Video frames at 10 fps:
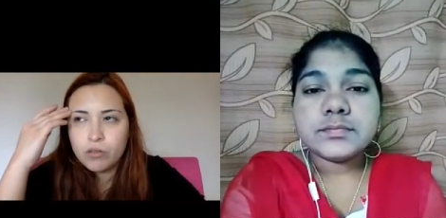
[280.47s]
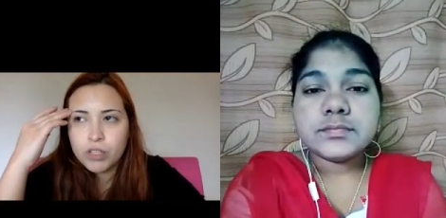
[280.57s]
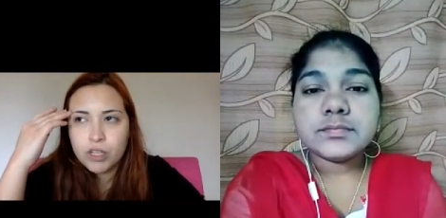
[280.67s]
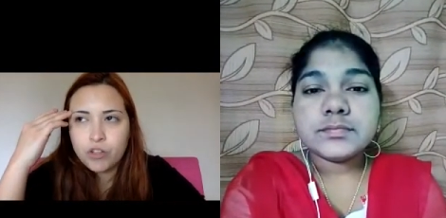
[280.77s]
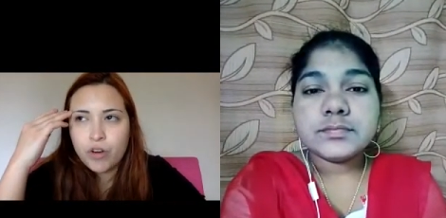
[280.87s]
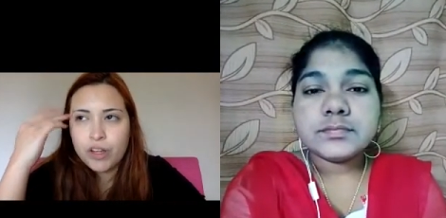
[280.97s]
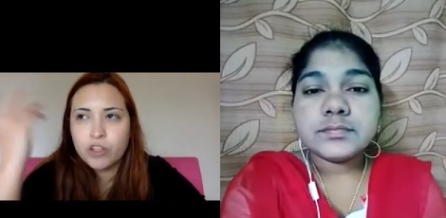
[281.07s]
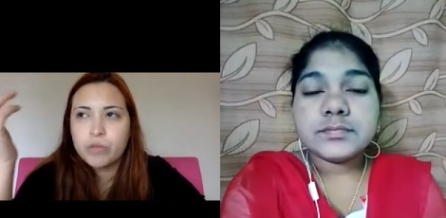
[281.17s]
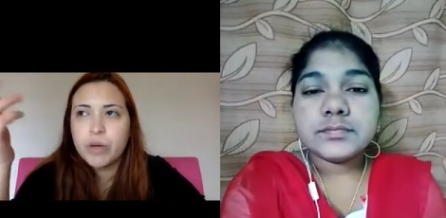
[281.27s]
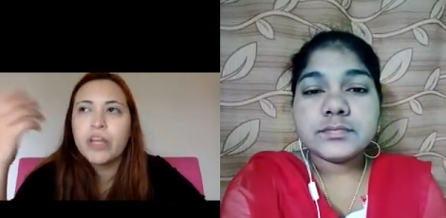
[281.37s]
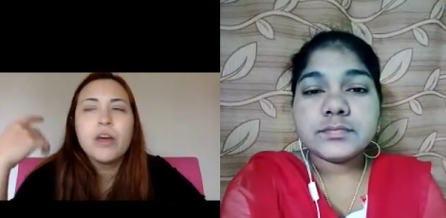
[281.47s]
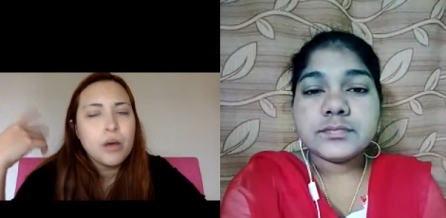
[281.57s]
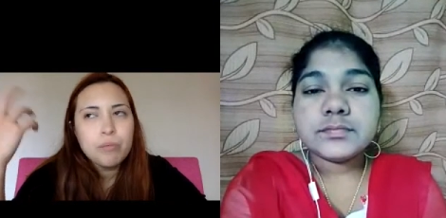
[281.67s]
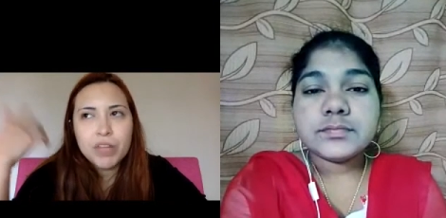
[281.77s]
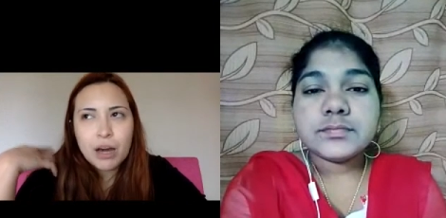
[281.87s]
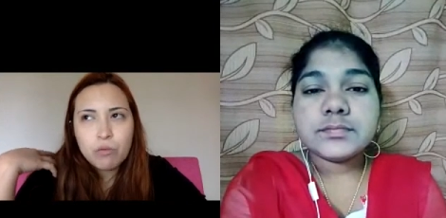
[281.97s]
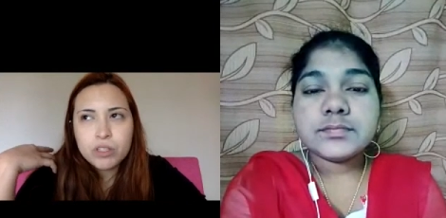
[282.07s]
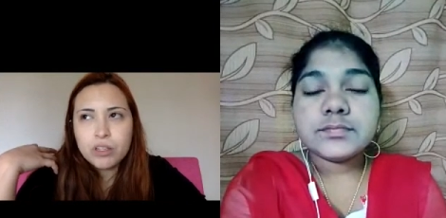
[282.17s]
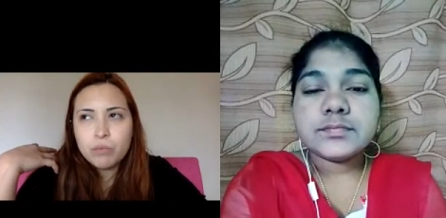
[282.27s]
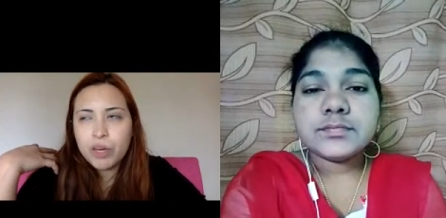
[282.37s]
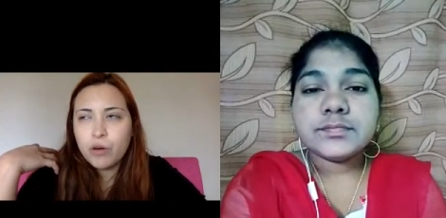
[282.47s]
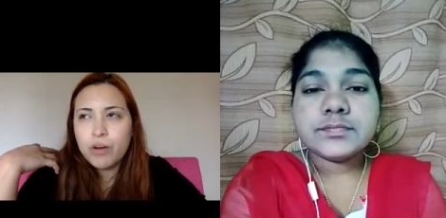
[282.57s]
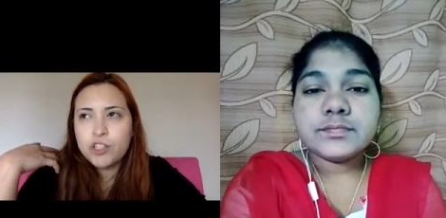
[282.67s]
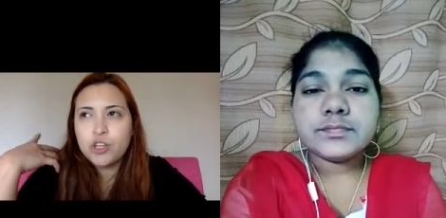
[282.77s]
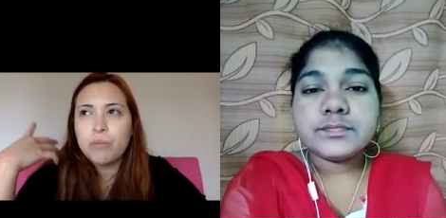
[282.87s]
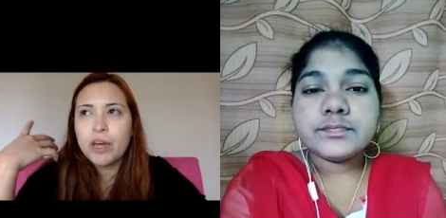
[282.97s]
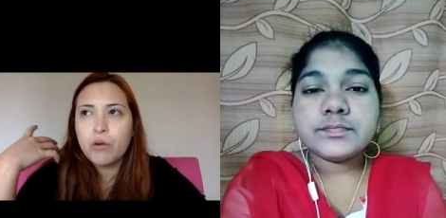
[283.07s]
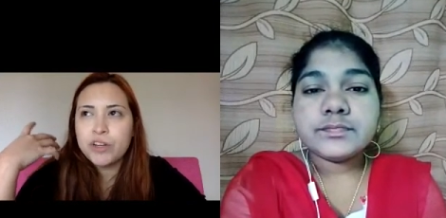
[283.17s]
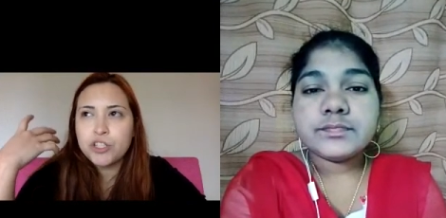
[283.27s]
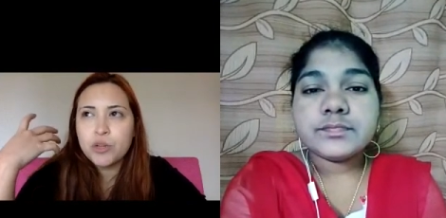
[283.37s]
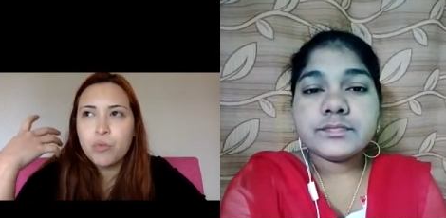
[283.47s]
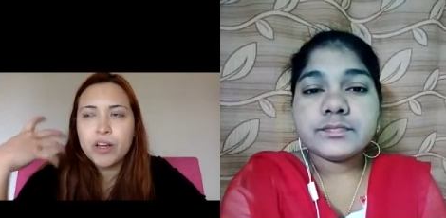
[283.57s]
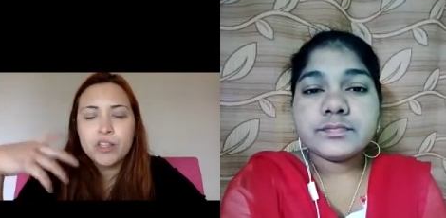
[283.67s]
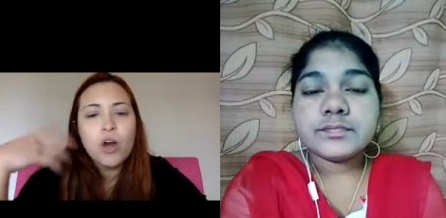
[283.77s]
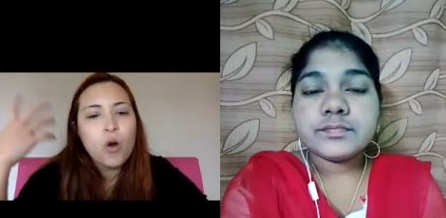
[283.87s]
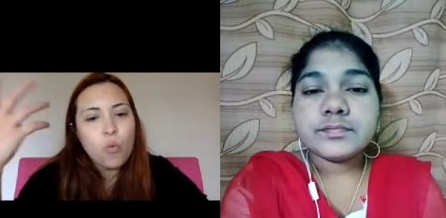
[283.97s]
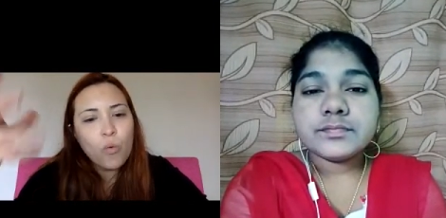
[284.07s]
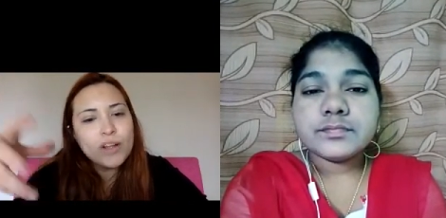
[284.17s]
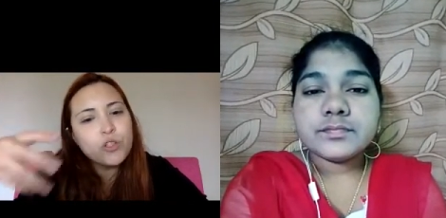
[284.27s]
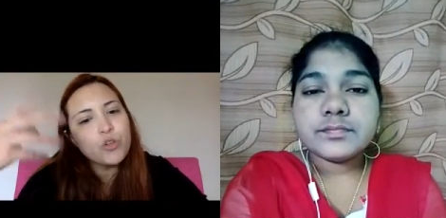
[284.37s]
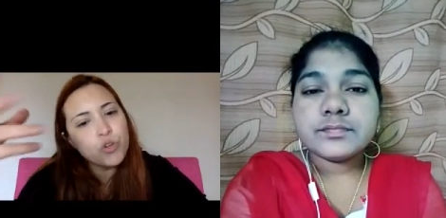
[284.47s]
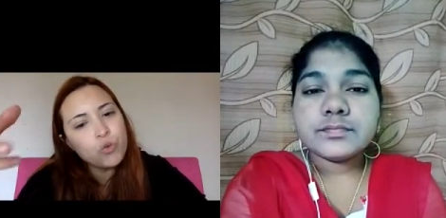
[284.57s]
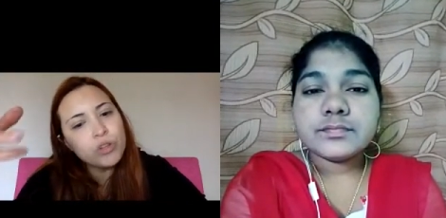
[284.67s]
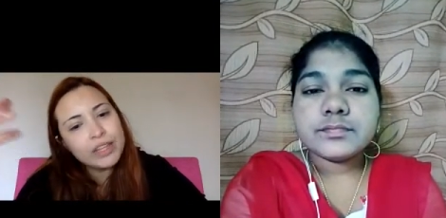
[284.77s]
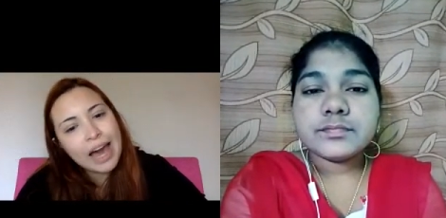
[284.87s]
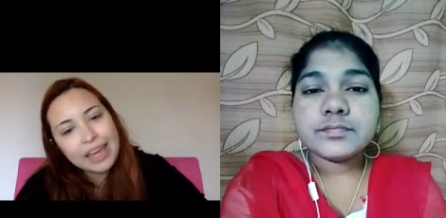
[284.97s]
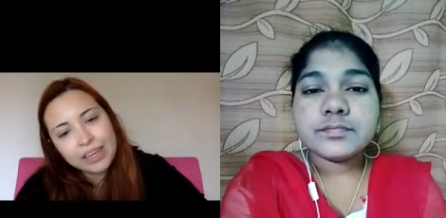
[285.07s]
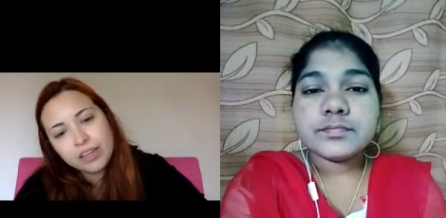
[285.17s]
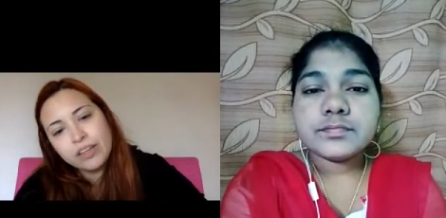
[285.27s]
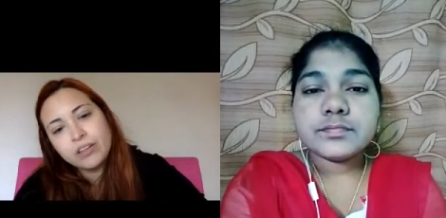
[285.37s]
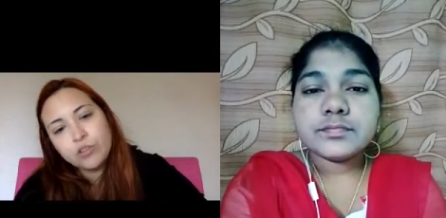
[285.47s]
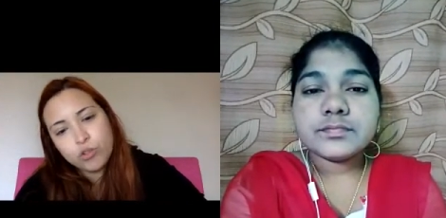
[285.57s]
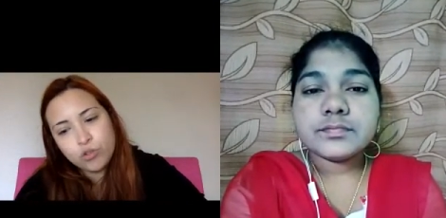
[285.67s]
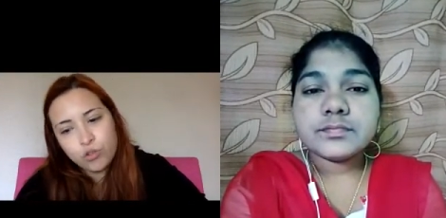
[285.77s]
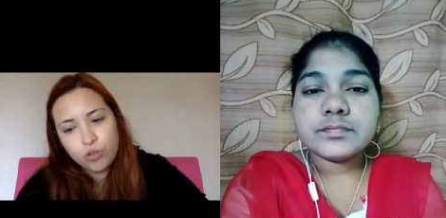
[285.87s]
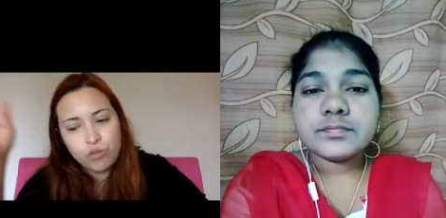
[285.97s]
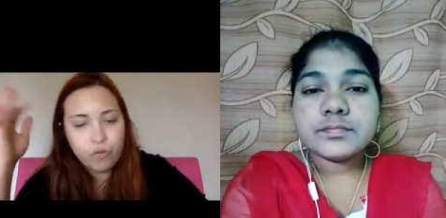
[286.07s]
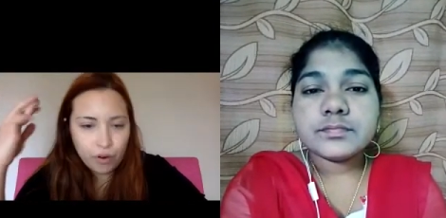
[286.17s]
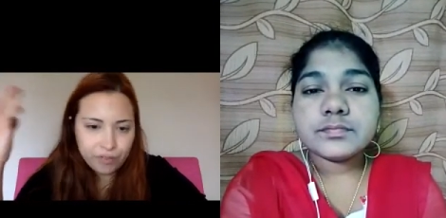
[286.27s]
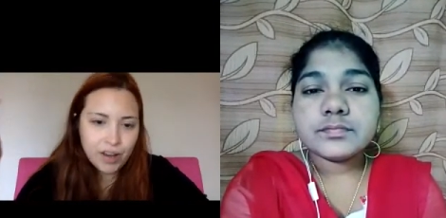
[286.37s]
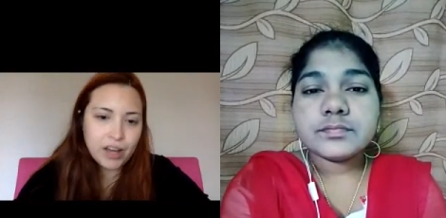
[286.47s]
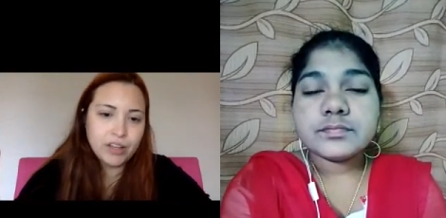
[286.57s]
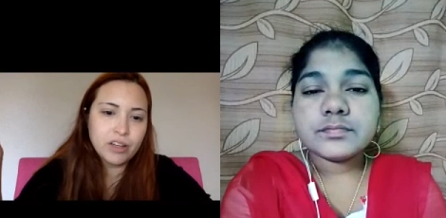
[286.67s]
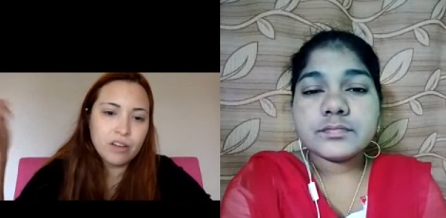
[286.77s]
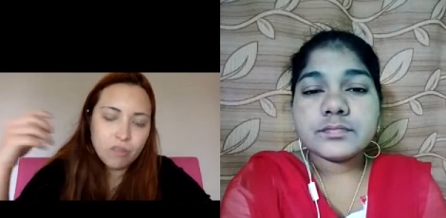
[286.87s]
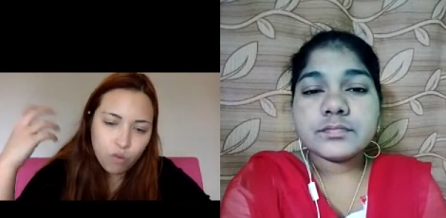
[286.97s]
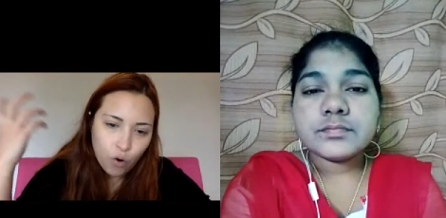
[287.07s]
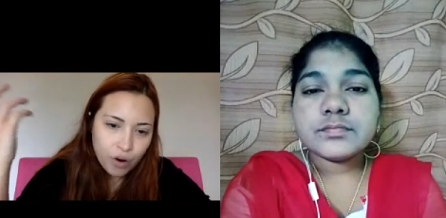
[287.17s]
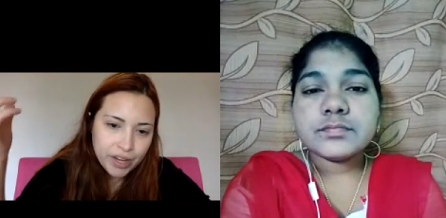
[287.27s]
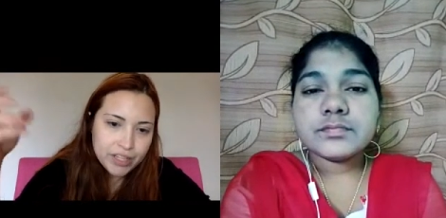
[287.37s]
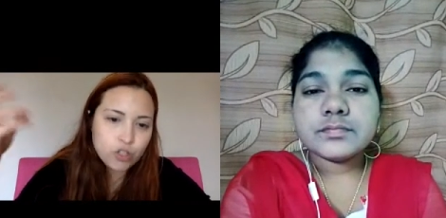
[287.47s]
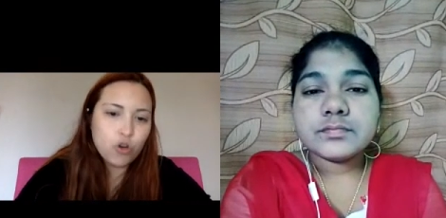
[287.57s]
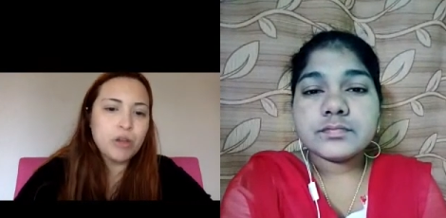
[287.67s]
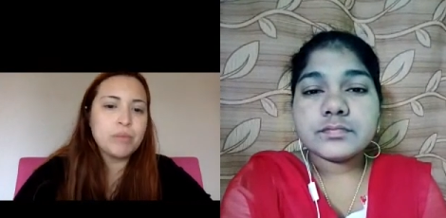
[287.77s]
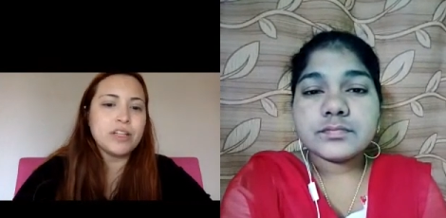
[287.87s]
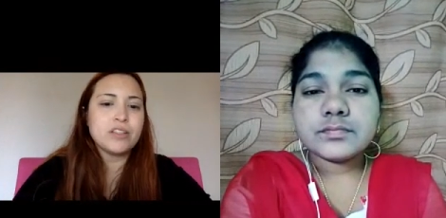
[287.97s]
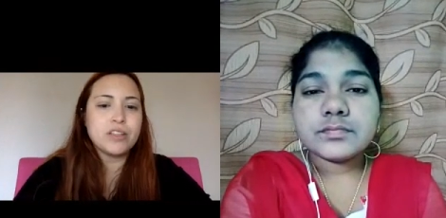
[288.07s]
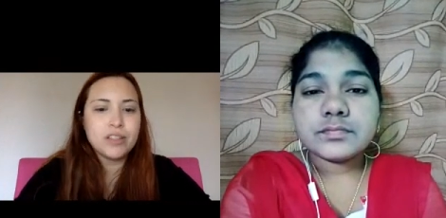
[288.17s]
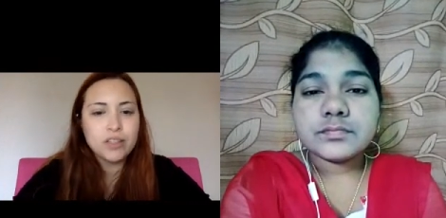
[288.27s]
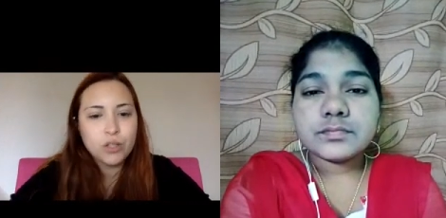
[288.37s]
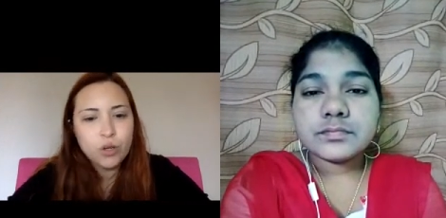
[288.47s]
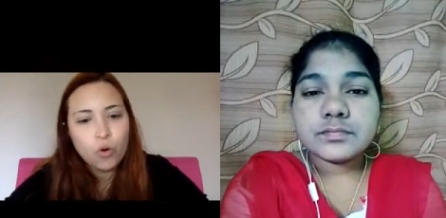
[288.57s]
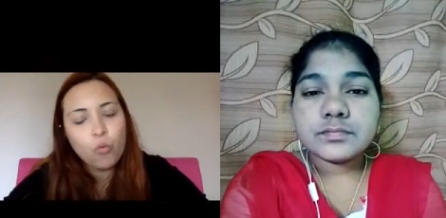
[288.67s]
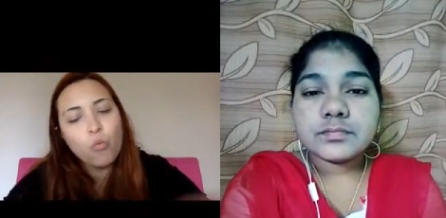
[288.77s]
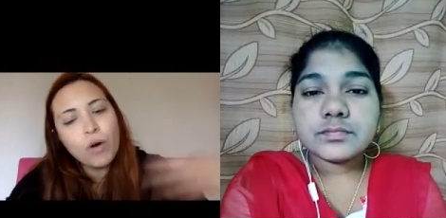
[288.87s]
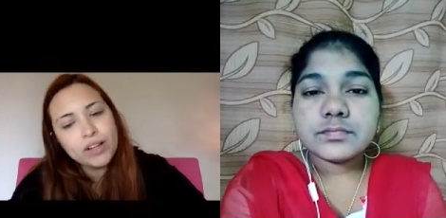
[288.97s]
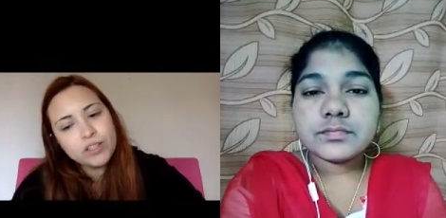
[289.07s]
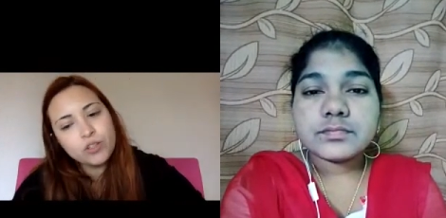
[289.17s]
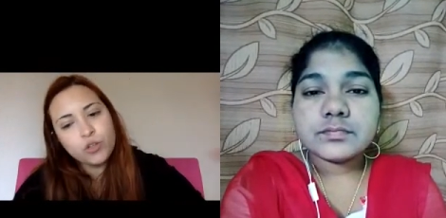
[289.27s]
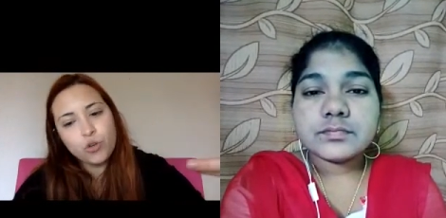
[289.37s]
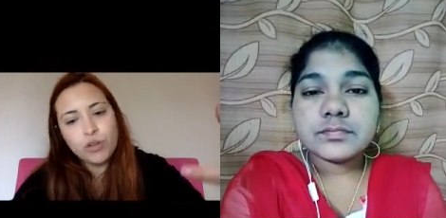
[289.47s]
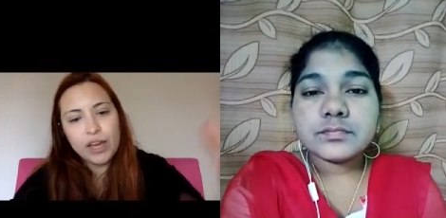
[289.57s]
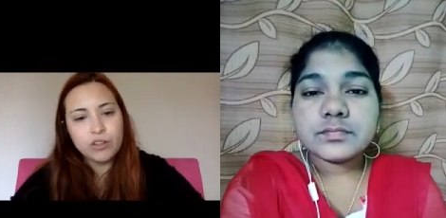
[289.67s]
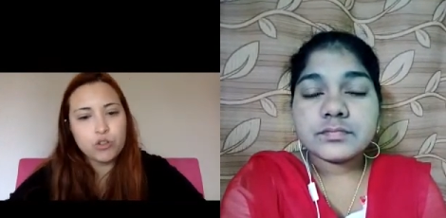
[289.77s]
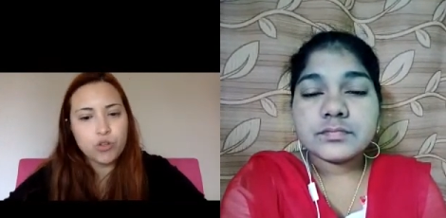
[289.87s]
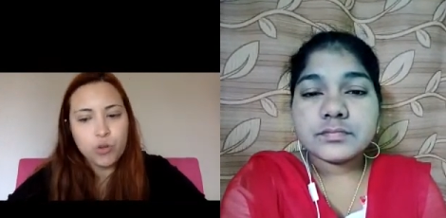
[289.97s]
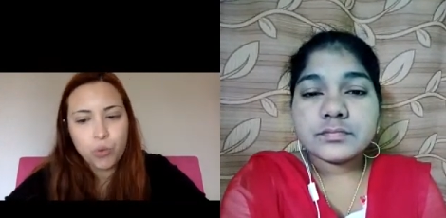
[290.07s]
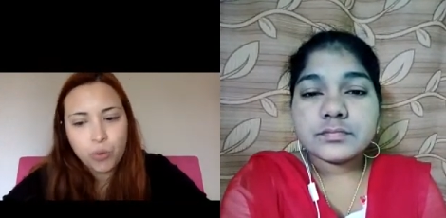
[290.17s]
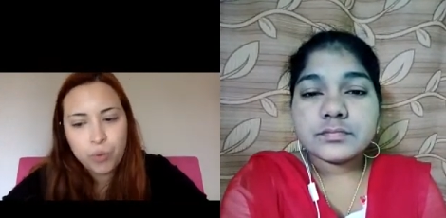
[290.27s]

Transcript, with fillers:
Speaker 1: teach your English. But that wasn't my question. My question was, what do you like to do for fun, for enjoyment? What do you like to do?